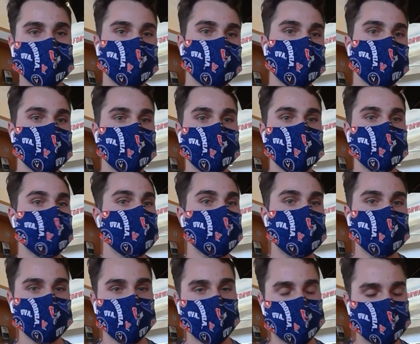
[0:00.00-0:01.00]
Like,
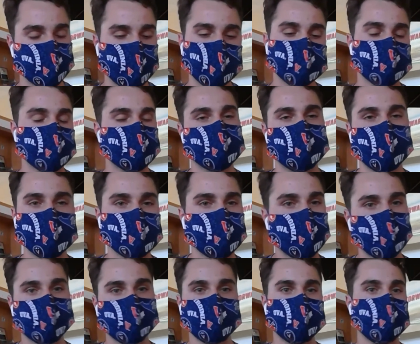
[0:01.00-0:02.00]
cool, like let's
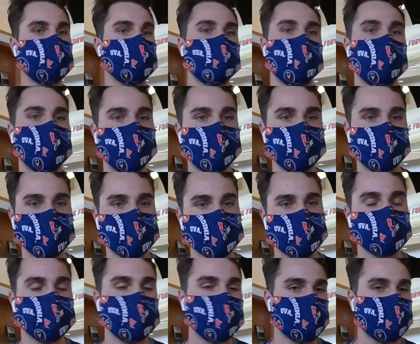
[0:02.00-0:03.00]
get 20 from UVA,
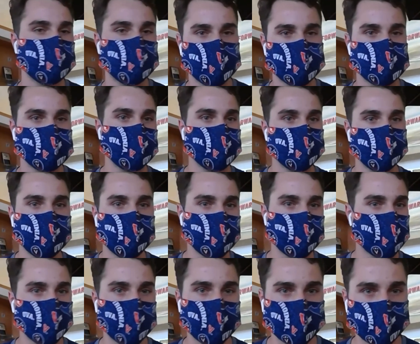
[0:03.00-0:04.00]
let's get 10 from VC,
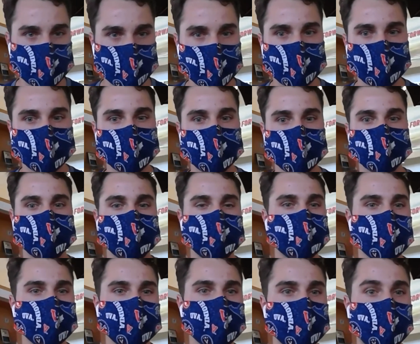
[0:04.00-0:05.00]
blah, blah, blah, blah, blah. Like
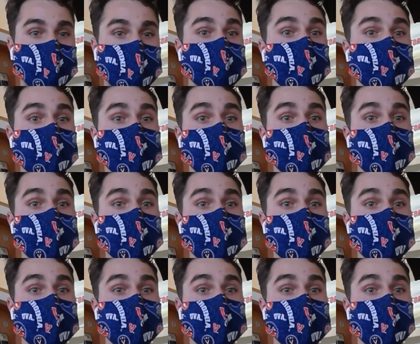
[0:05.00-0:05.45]
work all that.